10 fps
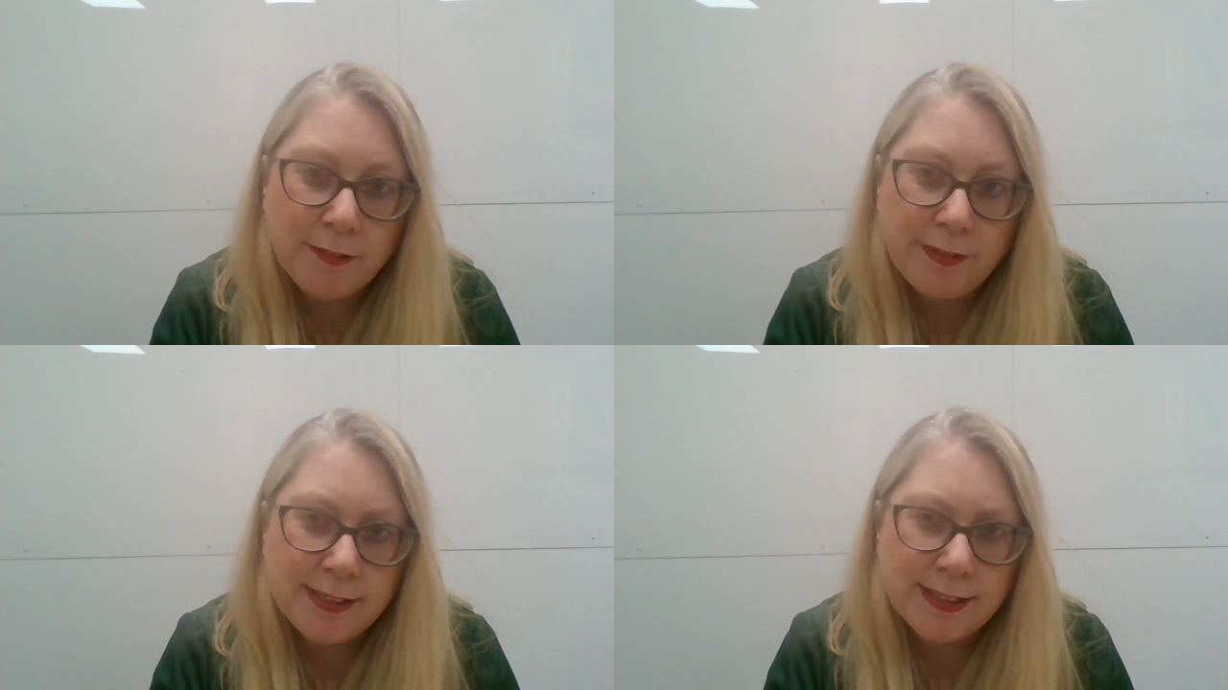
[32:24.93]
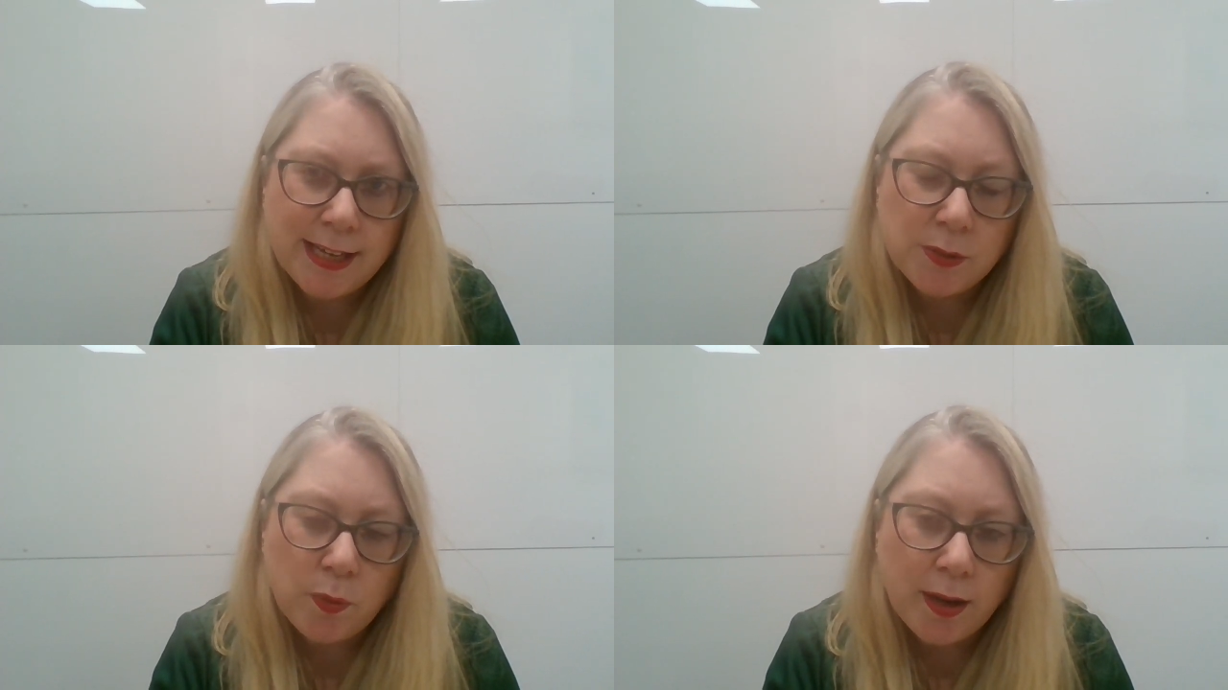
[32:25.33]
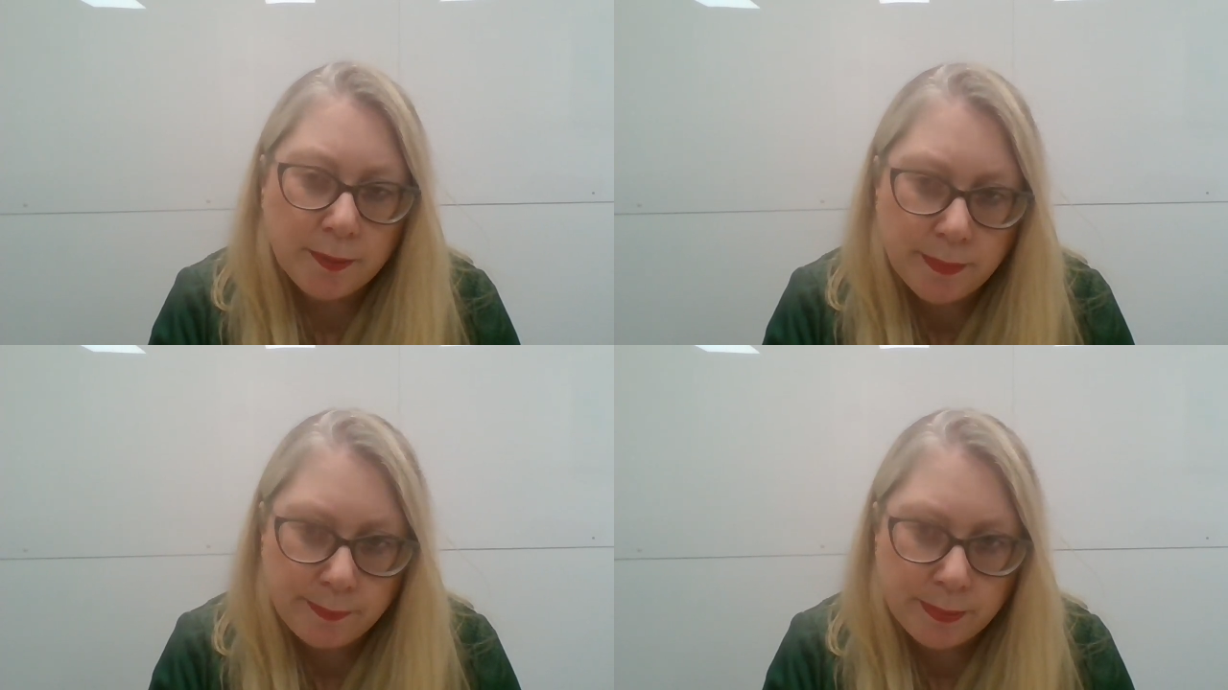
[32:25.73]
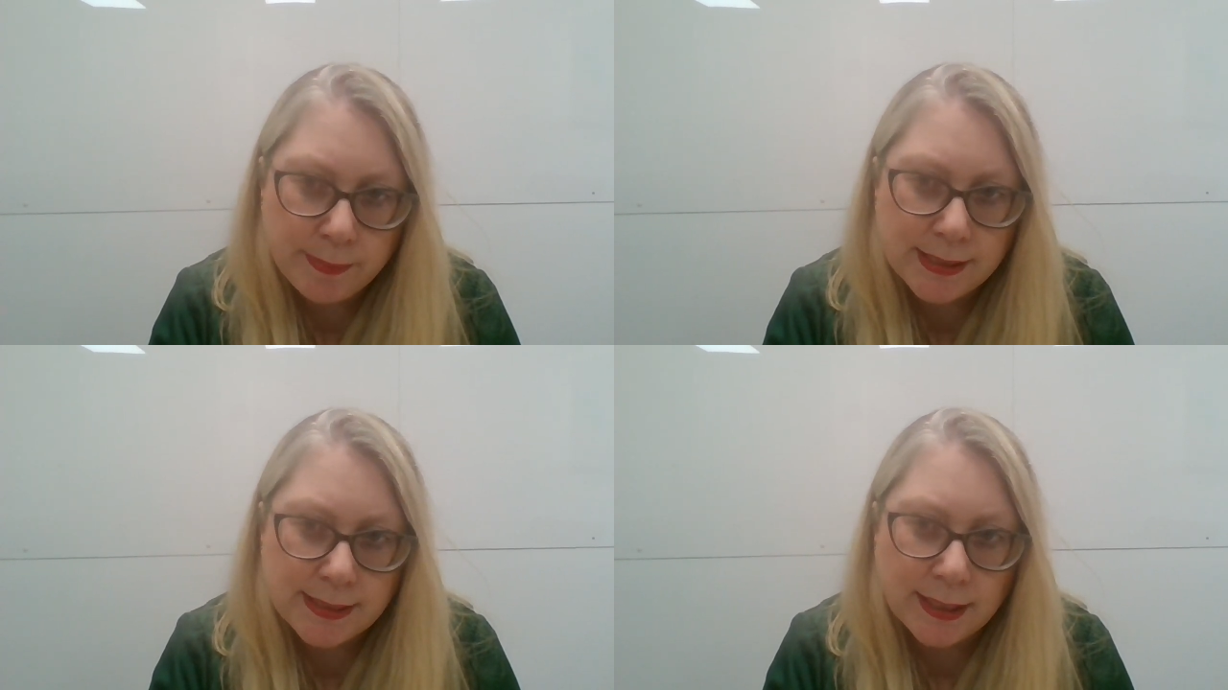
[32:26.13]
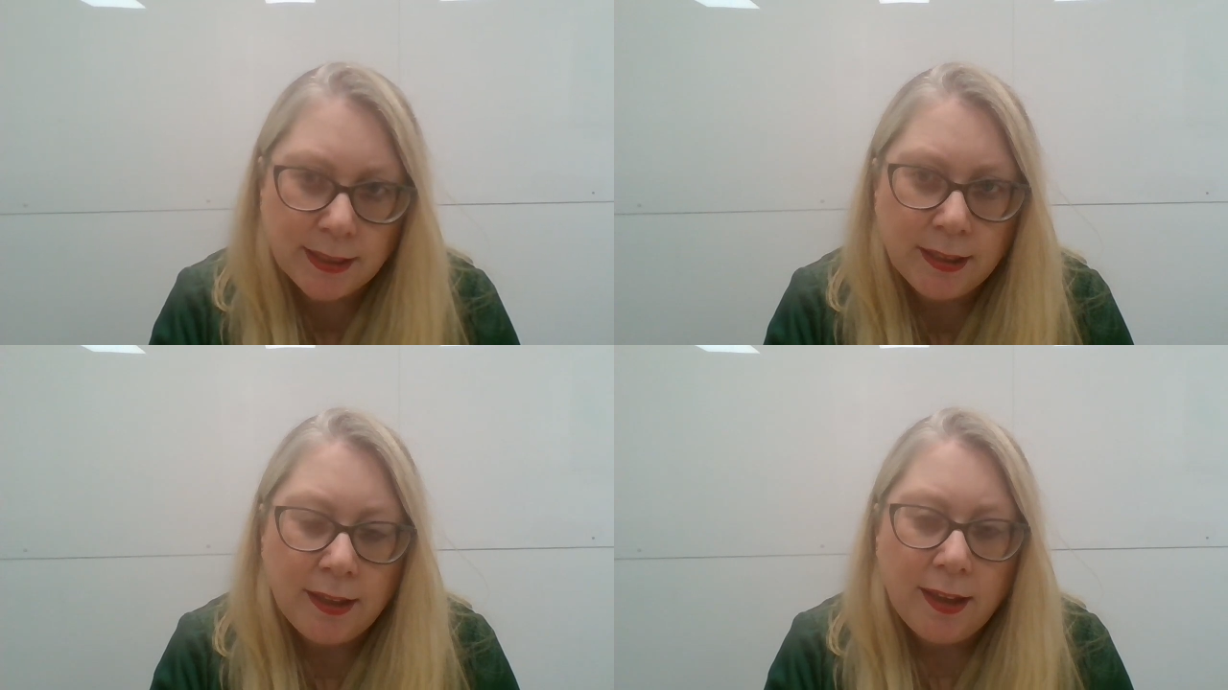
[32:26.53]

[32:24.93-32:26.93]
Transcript: investigate why it may be missing.